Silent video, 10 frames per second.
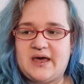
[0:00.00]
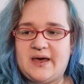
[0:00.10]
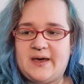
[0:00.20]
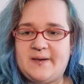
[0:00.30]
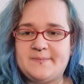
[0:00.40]

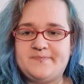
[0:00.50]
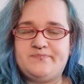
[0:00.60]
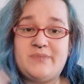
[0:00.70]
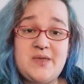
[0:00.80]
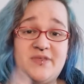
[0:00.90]

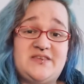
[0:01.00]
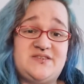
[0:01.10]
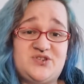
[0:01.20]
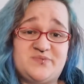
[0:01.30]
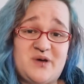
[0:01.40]
Maybe
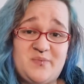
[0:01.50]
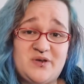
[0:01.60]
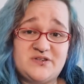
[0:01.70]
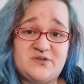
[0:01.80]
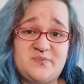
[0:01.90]
this is just my
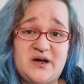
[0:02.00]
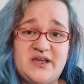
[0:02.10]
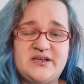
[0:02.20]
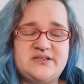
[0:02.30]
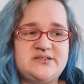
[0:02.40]
personal
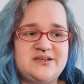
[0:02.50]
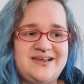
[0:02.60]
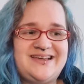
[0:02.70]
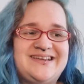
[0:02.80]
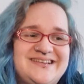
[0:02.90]
bias.
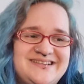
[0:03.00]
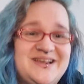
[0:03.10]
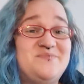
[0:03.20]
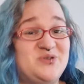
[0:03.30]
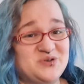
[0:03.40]

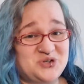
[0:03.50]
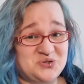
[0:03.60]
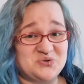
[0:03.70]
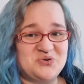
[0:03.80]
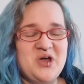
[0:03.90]
I'm not
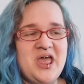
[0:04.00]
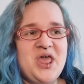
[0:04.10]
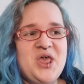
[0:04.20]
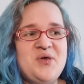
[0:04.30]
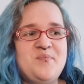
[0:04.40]
sure.
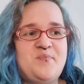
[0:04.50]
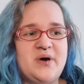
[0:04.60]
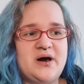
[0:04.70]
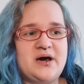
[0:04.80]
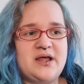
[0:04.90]

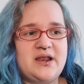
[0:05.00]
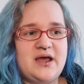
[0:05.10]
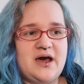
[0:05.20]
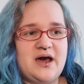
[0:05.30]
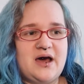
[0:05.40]
But,
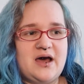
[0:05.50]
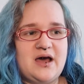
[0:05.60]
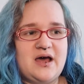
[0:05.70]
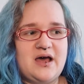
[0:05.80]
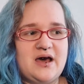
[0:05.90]

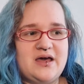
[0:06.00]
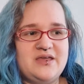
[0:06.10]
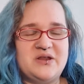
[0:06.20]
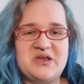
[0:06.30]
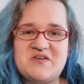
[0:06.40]

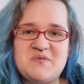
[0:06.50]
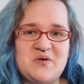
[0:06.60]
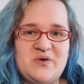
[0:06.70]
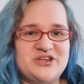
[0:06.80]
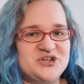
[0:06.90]
you know, give me
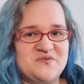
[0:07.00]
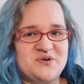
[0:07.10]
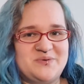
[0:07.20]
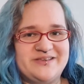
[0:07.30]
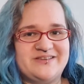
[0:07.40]
a witch over
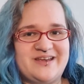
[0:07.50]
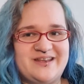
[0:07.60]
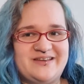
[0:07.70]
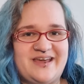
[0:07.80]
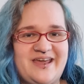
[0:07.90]
a wizard
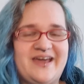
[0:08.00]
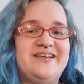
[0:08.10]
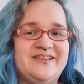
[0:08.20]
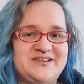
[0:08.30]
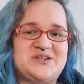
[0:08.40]
any day.
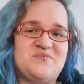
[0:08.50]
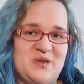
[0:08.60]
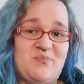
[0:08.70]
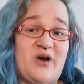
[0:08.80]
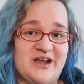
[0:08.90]
At least give
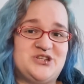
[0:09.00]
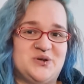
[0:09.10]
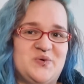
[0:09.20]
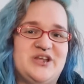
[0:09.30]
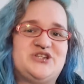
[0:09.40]
me a
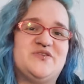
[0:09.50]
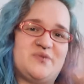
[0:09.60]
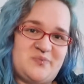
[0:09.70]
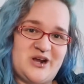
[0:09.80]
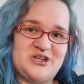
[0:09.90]
Pratchett witch
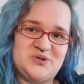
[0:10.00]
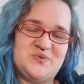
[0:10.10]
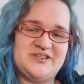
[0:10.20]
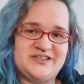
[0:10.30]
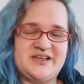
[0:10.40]
over a Pratchett
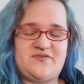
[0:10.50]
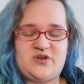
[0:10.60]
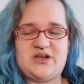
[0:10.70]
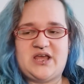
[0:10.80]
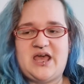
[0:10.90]
wizard
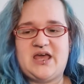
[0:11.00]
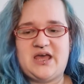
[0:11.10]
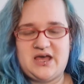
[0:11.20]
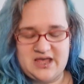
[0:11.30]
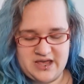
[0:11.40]

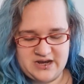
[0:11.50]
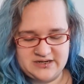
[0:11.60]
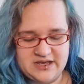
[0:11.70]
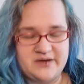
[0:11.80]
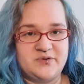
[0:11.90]
any day.